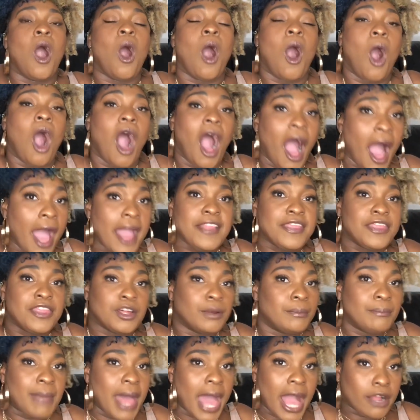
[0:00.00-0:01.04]
Hide
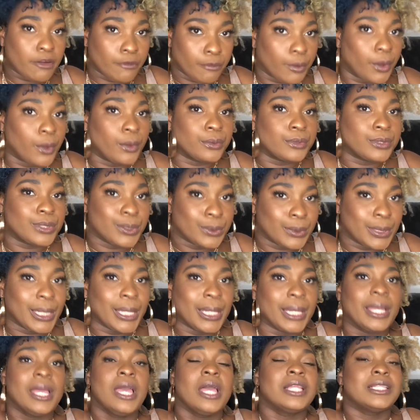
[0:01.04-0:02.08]
them back rolls,
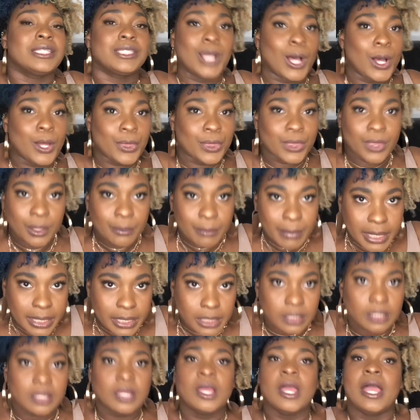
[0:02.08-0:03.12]
okay? Tuck them in.